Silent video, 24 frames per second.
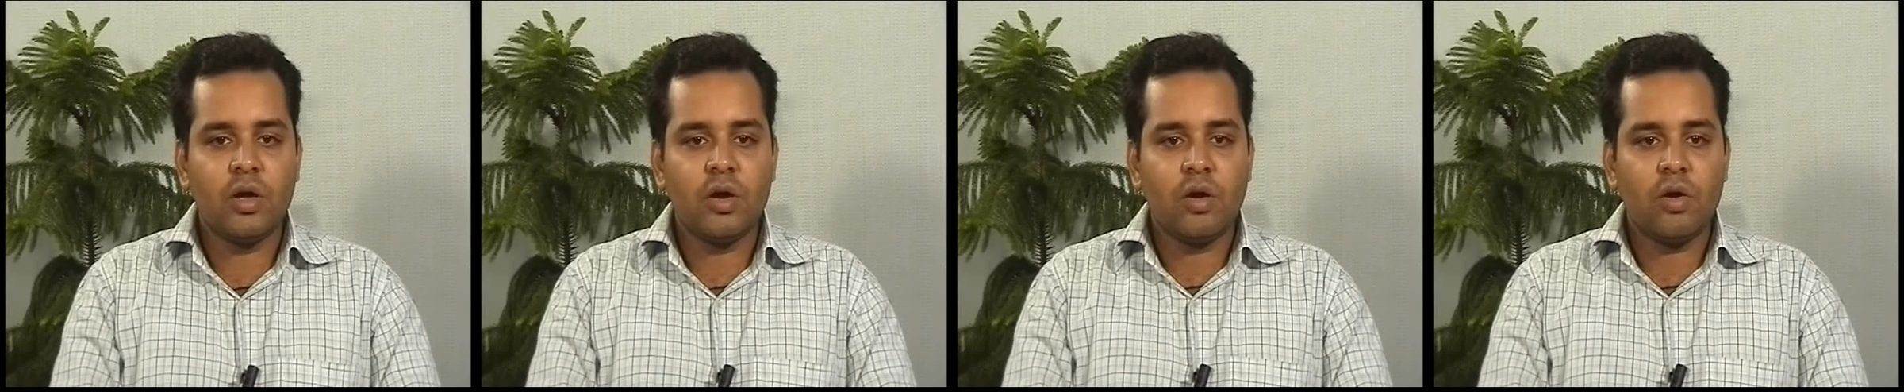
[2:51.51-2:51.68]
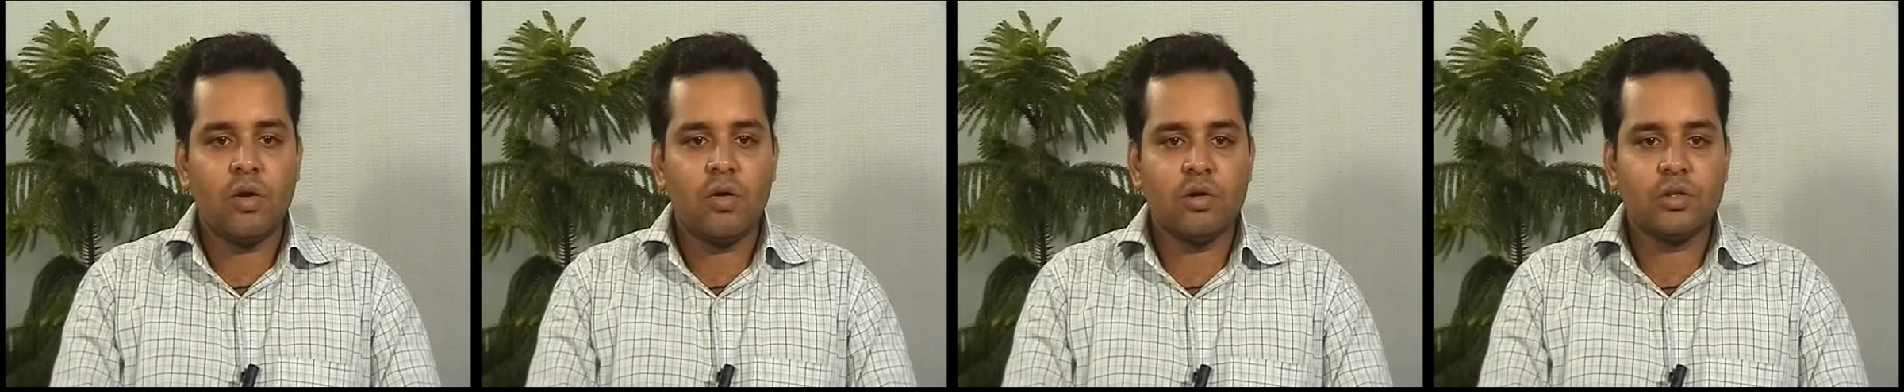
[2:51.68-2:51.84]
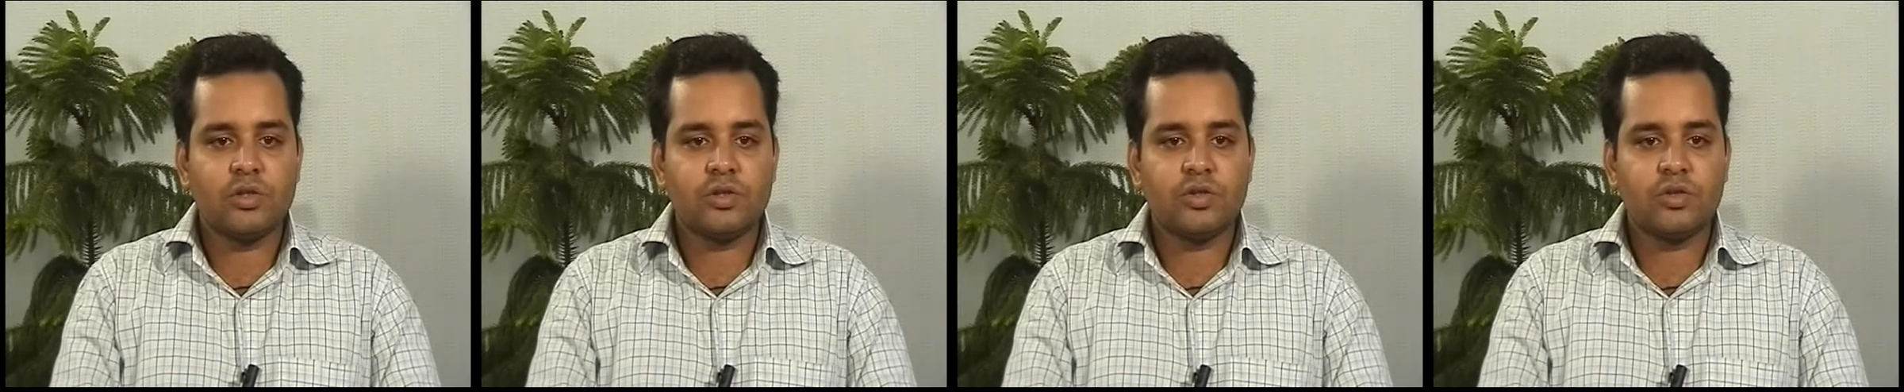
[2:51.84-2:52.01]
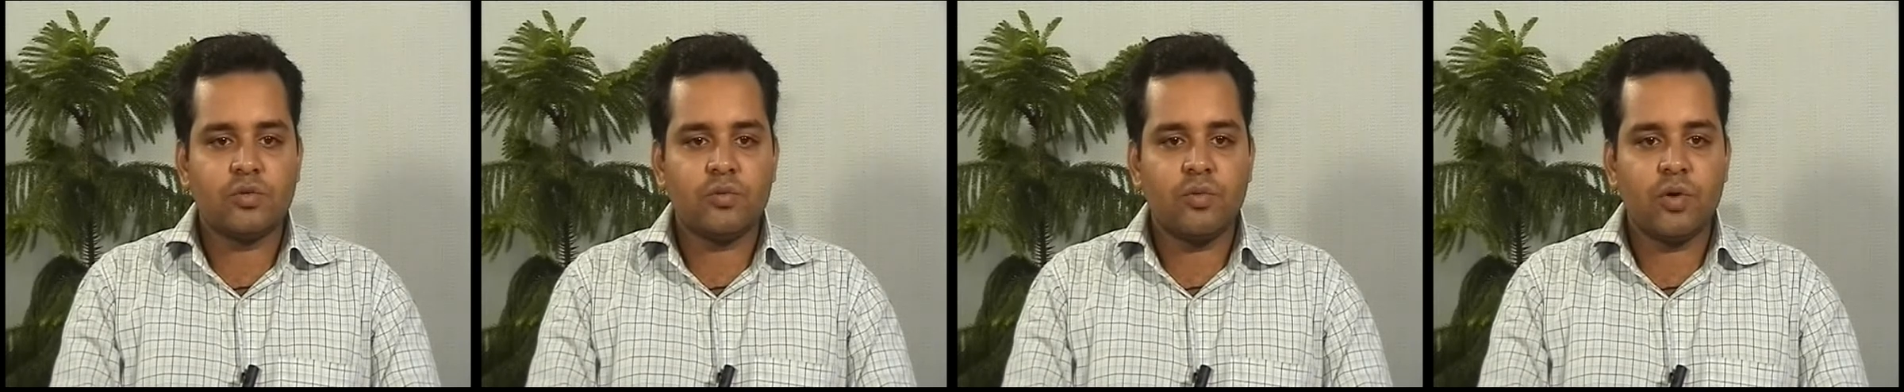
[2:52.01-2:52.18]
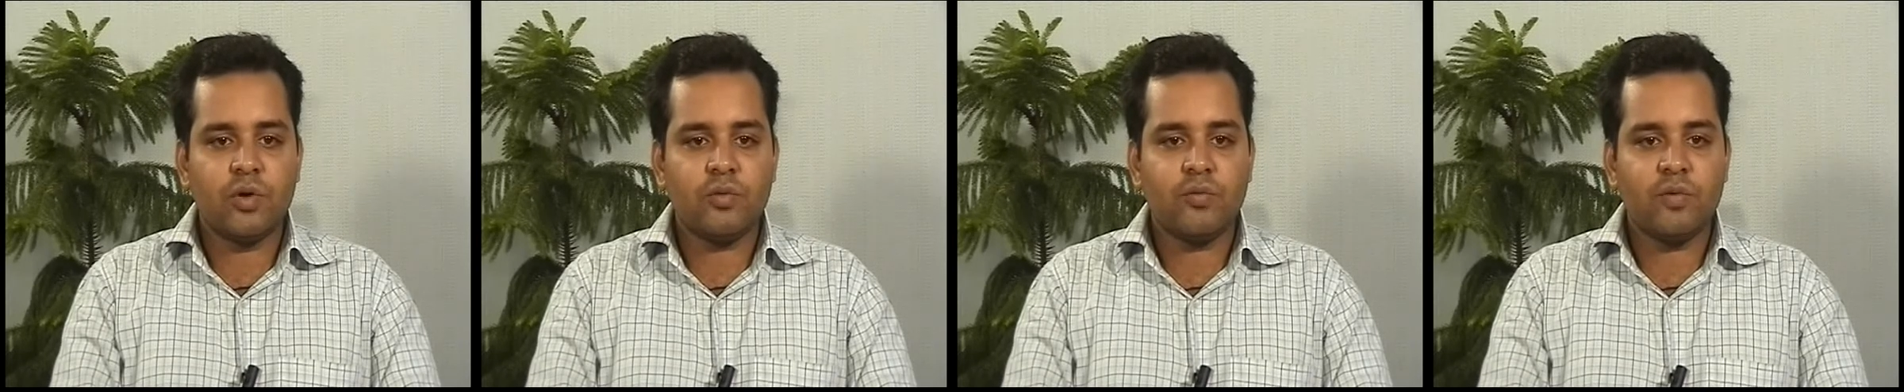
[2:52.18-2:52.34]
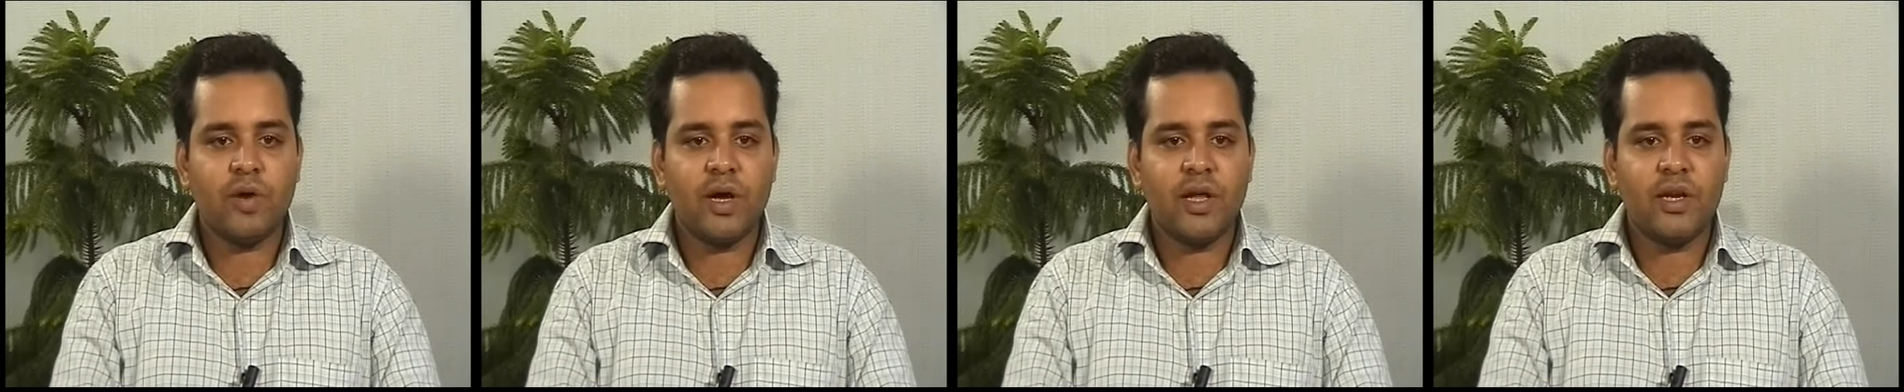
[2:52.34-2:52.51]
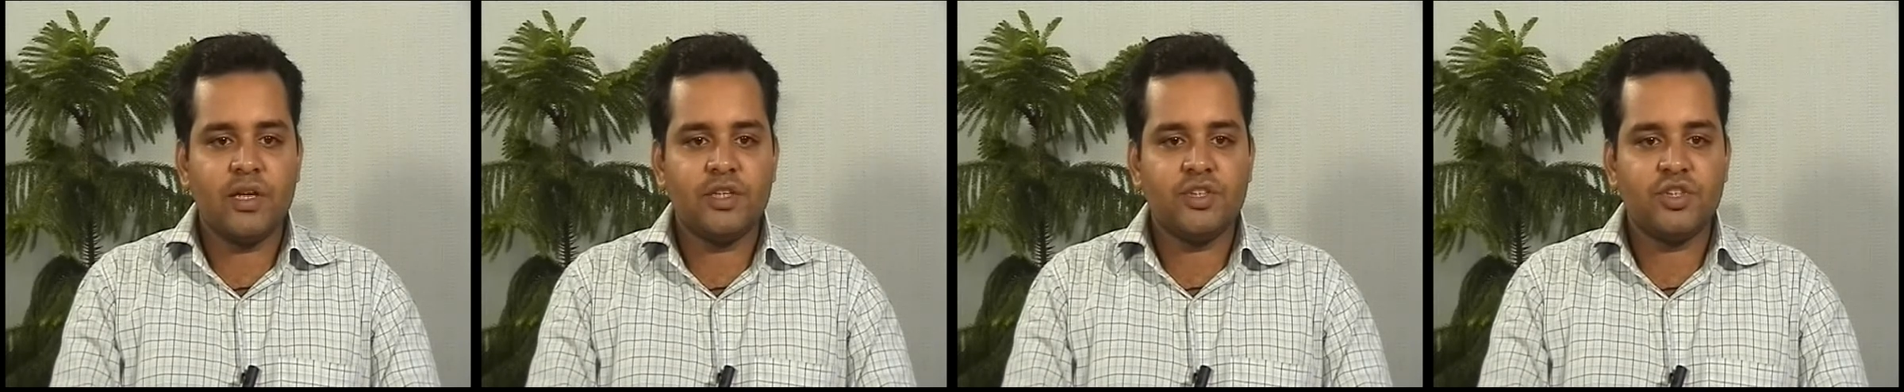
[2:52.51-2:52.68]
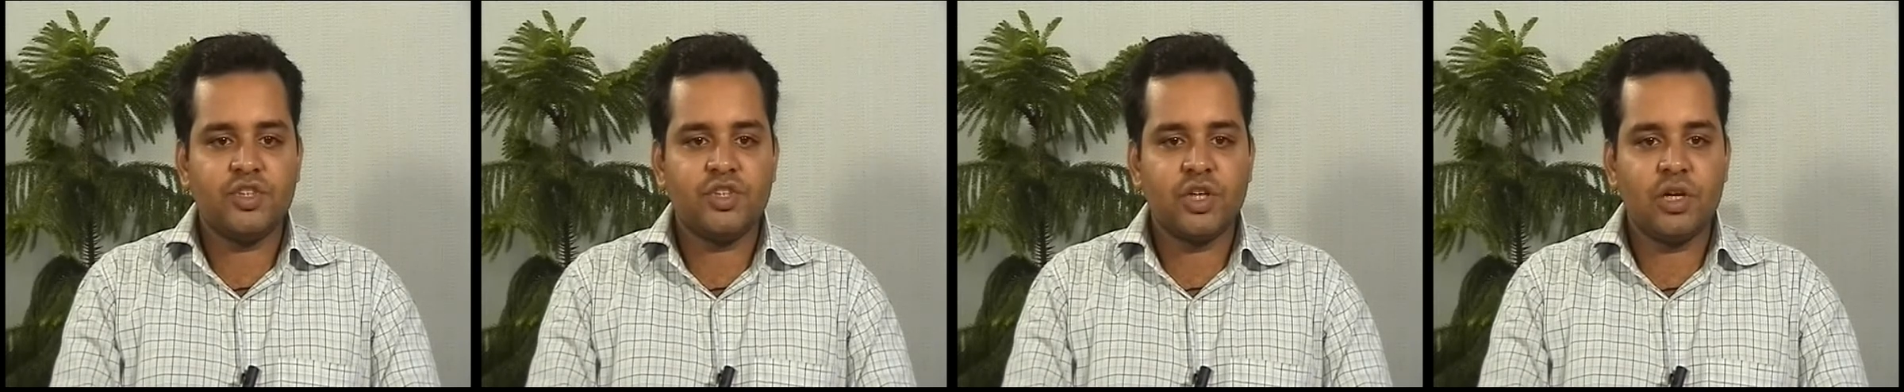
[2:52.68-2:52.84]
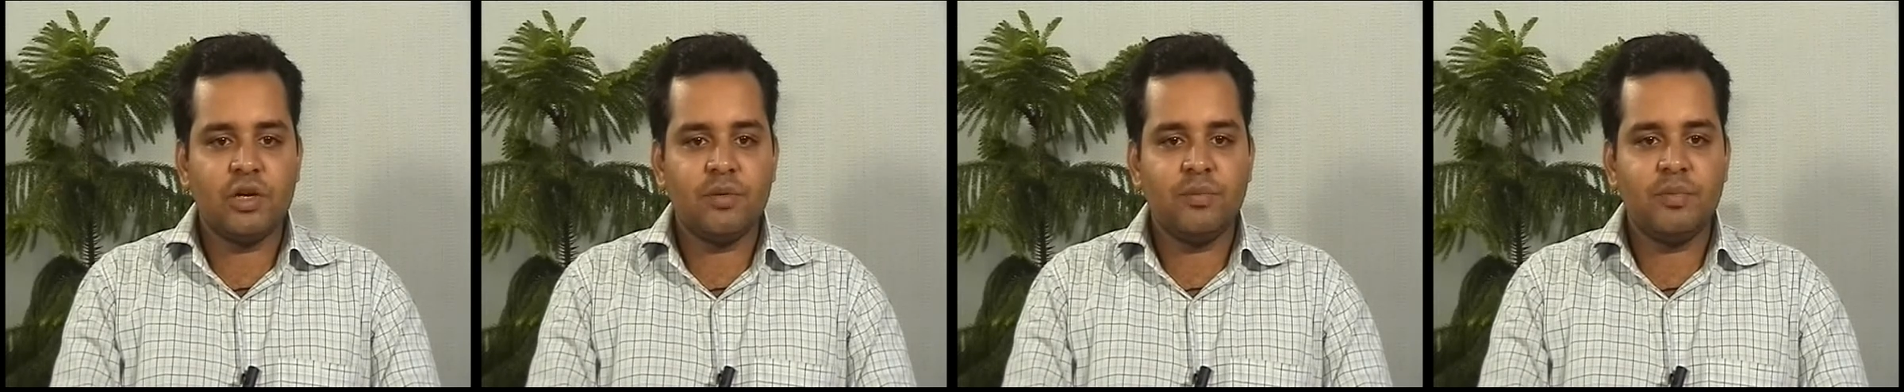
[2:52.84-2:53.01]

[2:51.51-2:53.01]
also for financial,